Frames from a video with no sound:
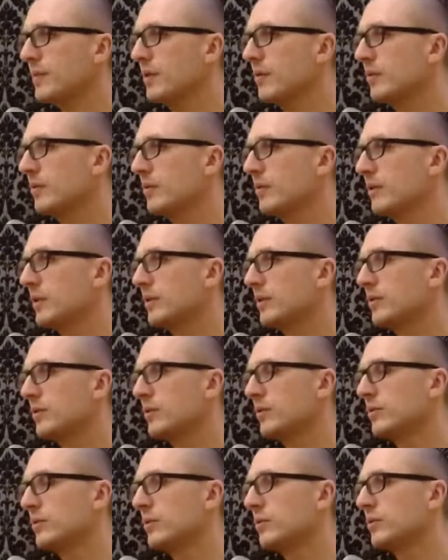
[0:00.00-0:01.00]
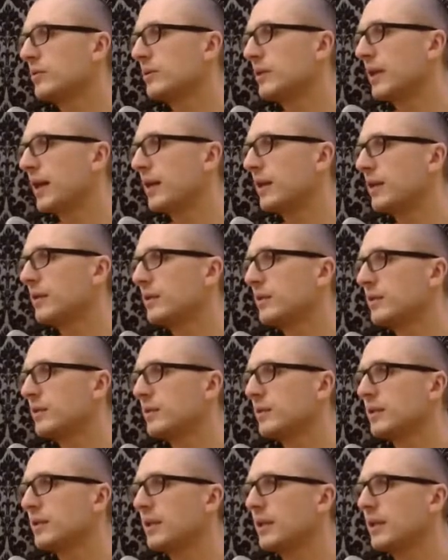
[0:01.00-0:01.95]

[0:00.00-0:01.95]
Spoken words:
We can use those talents